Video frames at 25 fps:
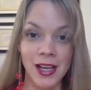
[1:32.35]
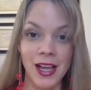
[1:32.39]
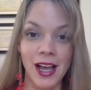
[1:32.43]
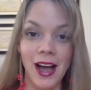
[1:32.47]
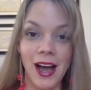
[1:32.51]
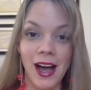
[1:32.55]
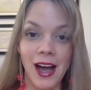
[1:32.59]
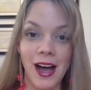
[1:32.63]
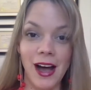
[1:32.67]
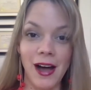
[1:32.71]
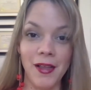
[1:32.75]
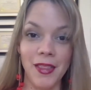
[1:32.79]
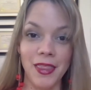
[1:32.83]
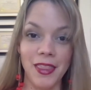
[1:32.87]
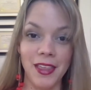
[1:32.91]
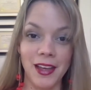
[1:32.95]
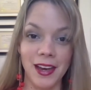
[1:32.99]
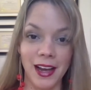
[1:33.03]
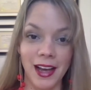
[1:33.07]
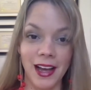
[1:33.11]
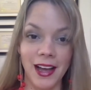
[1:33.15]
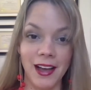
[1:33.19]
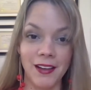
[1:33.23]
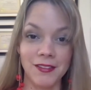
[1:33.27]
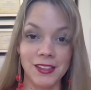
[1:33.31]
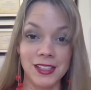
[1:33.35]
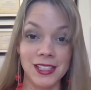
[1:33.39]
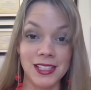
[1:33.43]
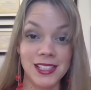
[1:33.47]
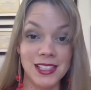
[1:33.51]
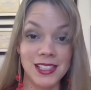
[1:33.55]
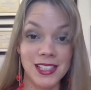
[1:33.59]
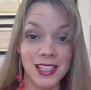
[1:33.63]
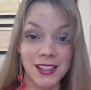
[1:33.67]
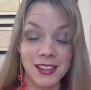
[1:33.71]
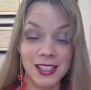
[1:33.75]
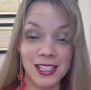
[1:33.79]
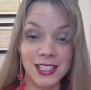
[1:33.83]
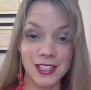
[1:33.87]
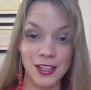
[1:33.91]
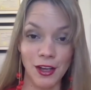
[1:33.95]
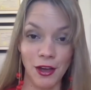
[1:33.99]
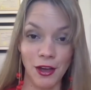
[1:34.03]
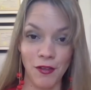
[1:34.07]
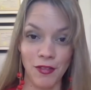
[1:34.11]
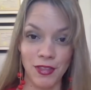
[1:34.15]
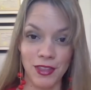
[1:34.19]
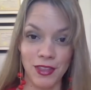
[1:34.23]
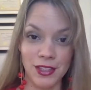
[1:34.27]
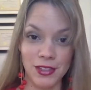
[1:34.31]
that I have a series
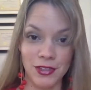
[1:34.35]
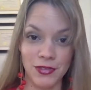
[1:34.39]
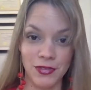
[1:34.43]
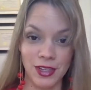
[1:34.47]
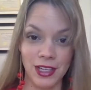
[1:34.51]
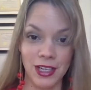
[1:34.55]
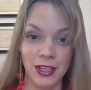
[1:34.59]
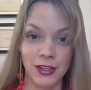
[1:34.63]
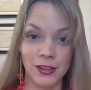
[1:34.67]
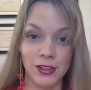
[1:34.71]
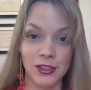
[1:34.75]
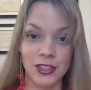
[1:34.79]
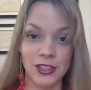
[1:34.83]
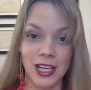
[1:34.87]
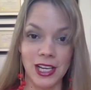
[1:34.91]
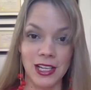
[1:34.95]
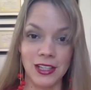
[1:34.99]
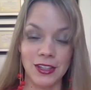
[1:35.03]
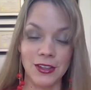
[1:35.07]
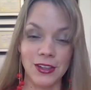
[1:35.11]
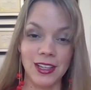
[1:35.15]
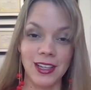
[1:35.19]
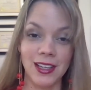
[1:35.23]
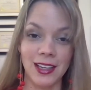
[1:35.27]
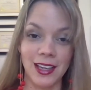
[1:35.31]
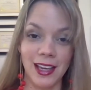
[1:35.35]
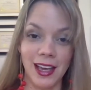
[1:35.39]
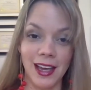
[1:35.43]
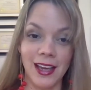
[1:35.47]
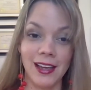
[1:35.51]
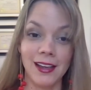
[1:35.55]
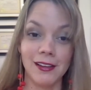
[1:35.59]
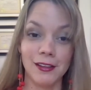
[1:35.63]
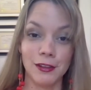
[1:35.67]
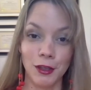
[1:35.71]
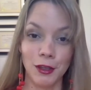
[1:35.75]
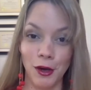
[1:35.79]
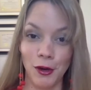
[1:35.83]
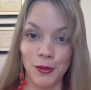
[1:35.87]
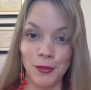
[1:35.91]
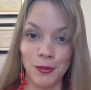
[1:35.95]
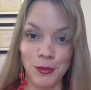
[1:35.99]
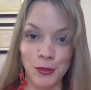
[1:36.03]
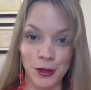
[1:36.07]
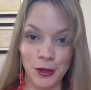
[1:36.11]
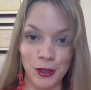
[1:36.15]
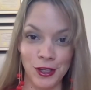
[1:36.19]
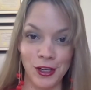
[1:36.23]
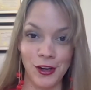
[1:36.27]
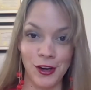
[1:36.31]
of these videos, and you can get a lot
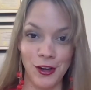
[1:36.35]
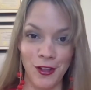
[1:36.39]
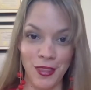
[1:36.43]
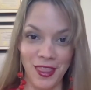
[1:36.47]
more on